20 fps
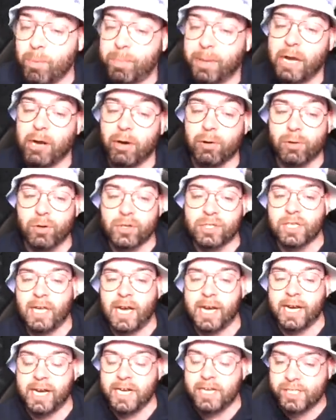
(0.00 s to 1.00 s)
what Pio looks
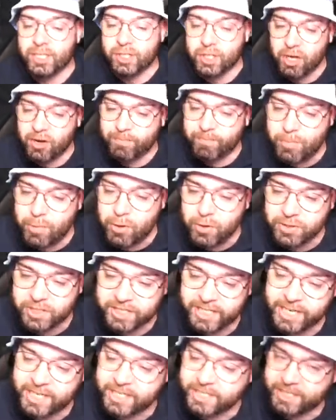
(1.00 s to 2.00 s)
like in his sophomore
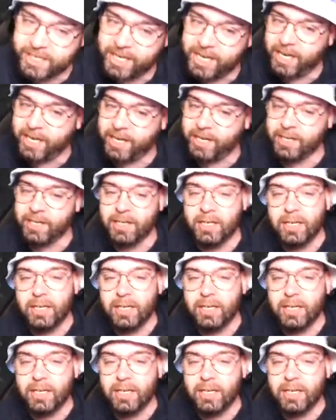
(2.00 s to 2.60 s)
season.